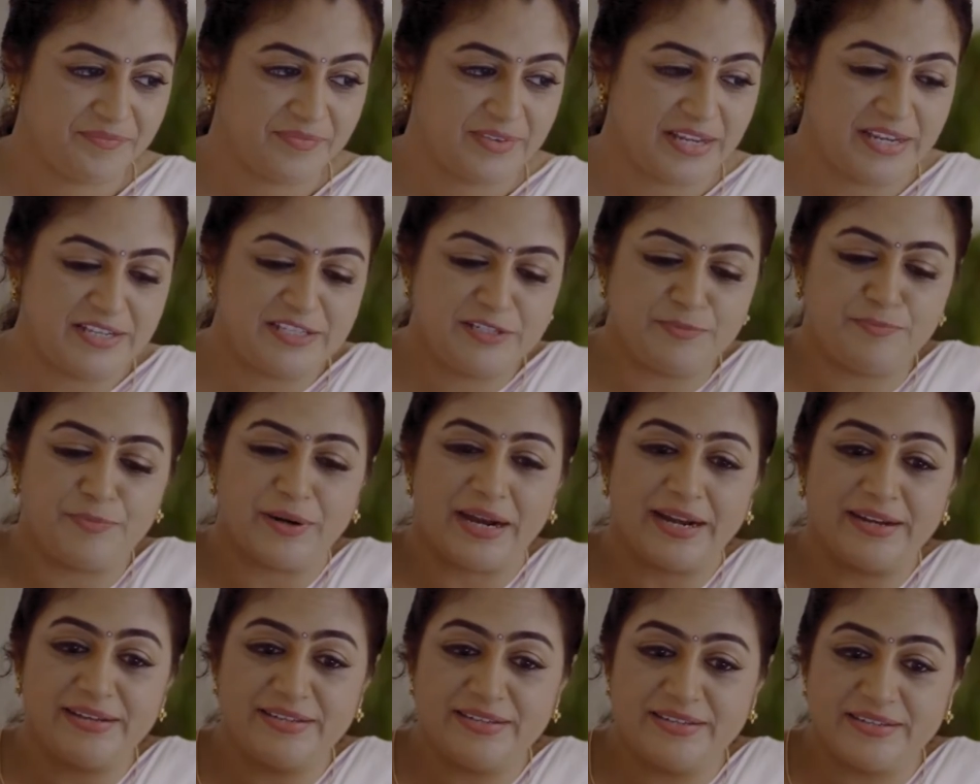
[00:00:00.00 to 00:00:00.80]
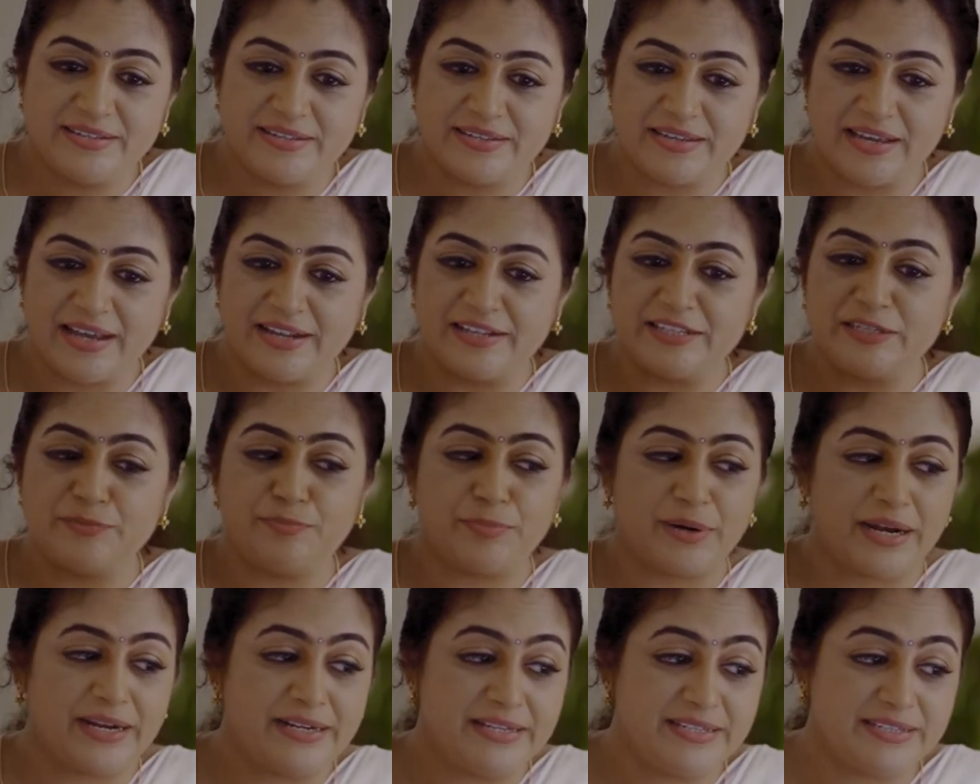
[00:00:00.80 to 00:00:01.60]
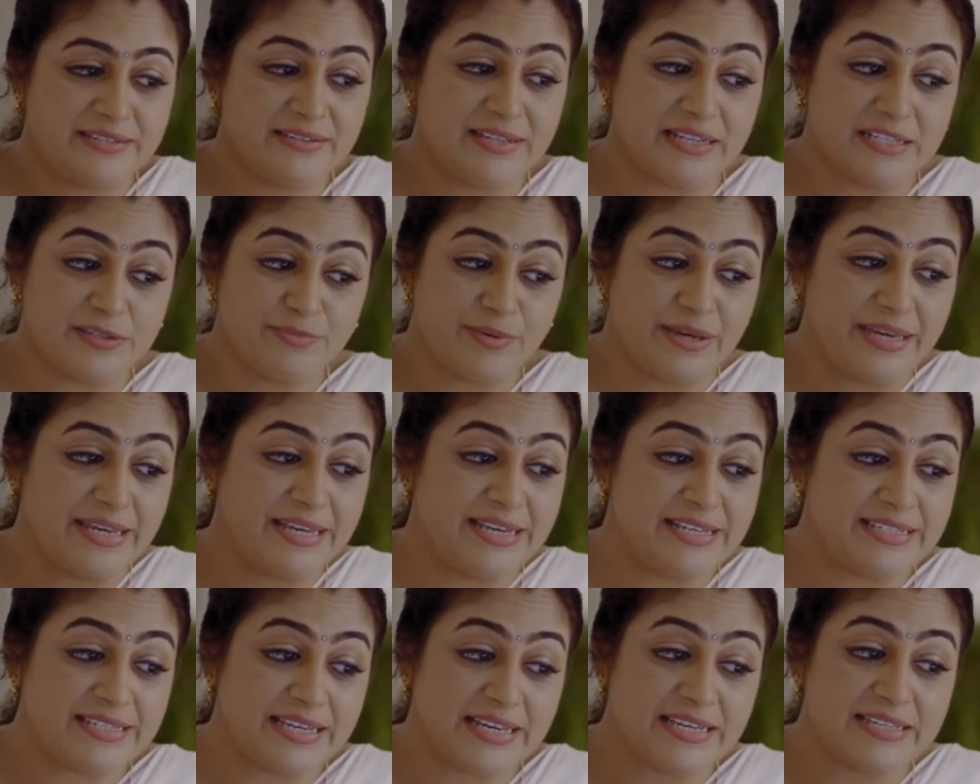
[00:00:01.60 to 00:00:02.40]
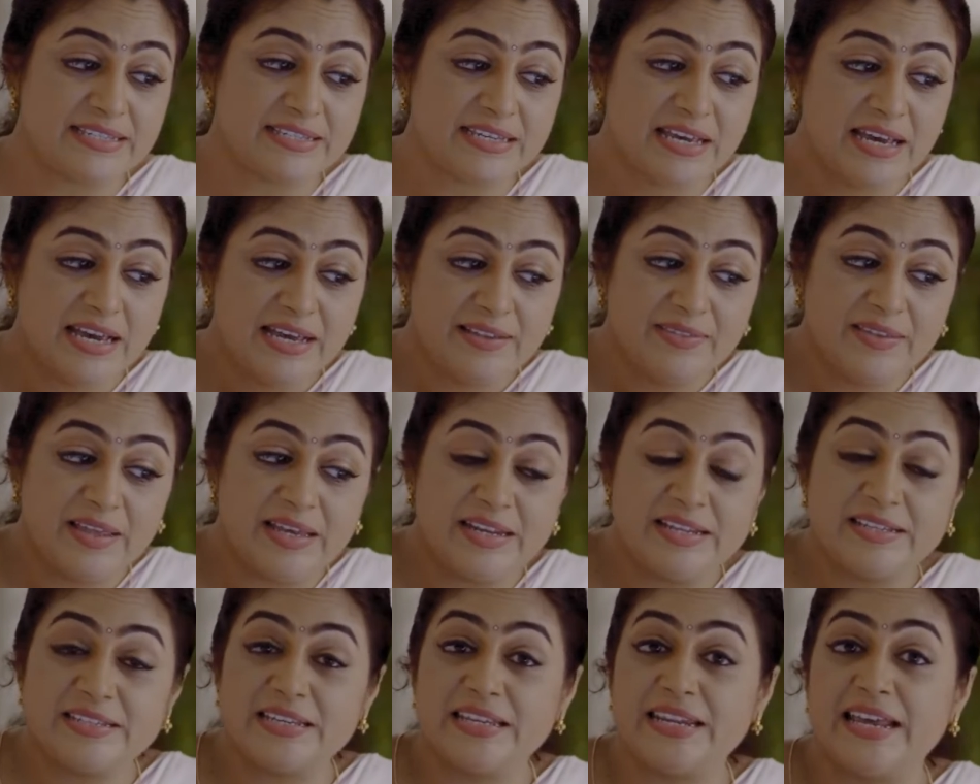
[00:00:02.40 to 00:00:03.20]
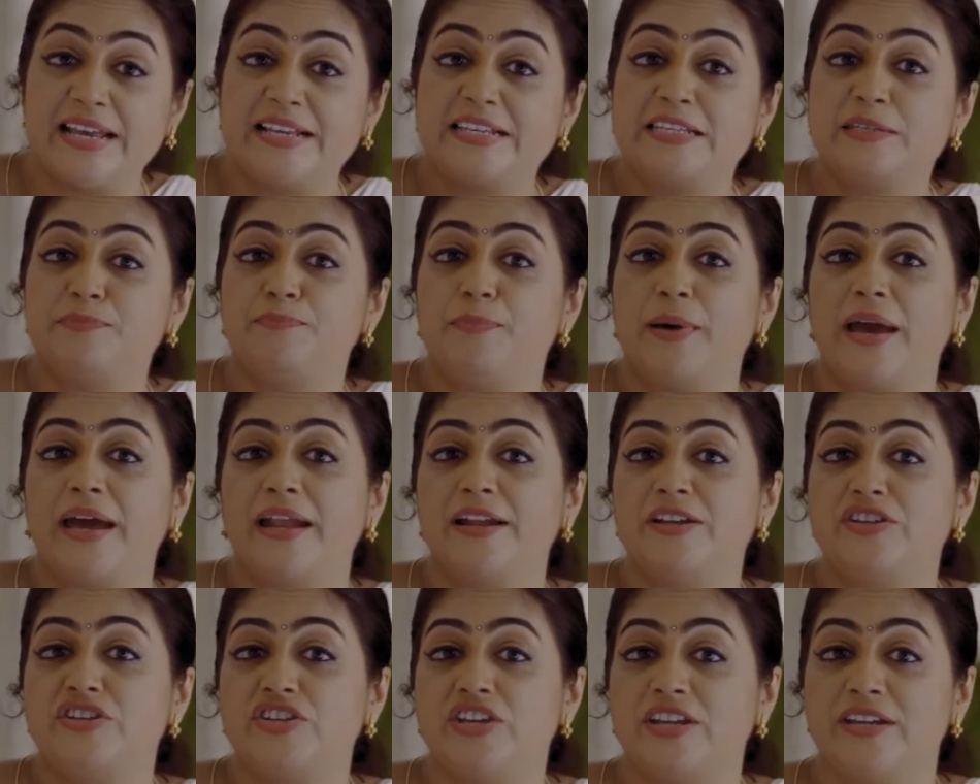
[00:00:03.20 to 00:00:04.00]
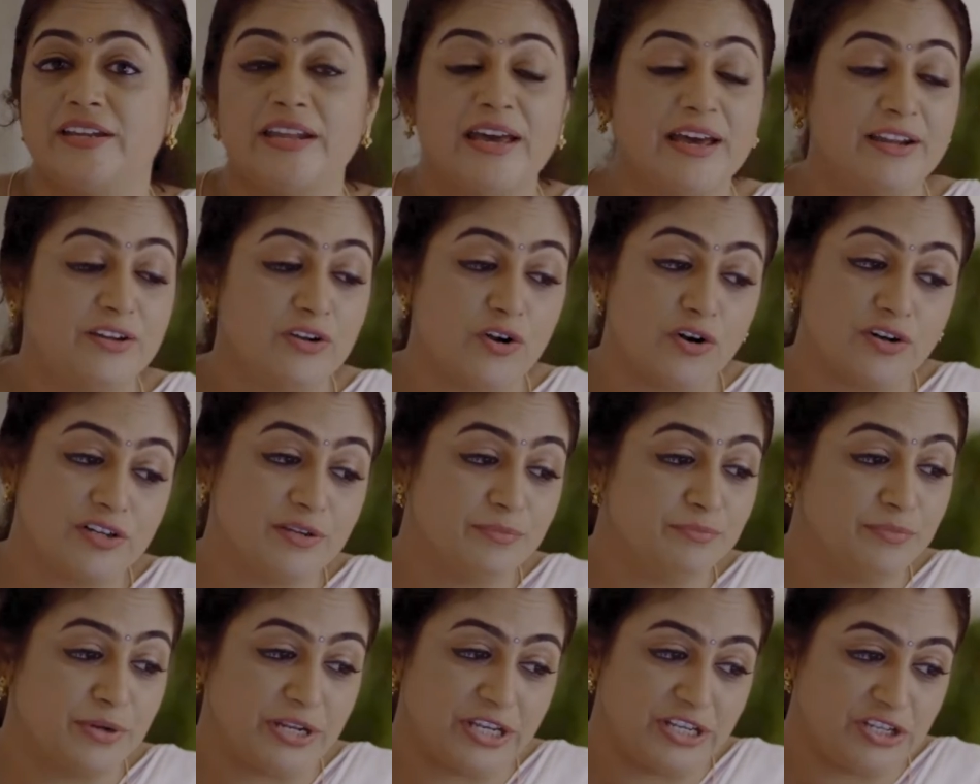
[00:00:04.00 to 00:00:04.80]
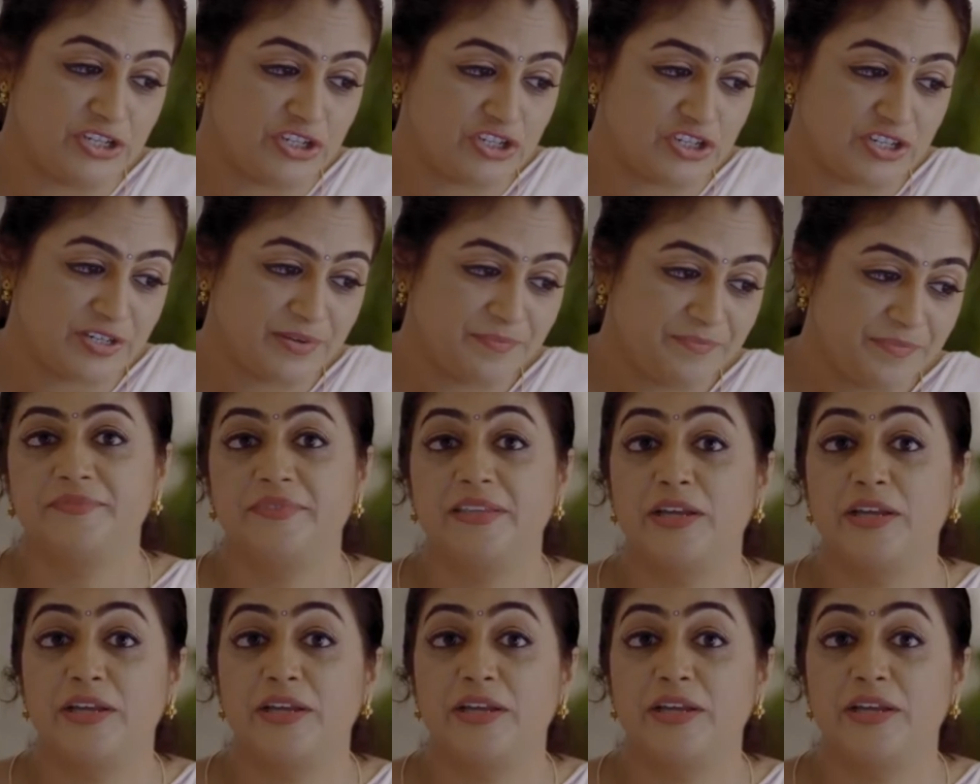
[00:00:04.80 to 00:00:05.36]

It spreads and spreads. That's why he says there is an expansion and not a breach.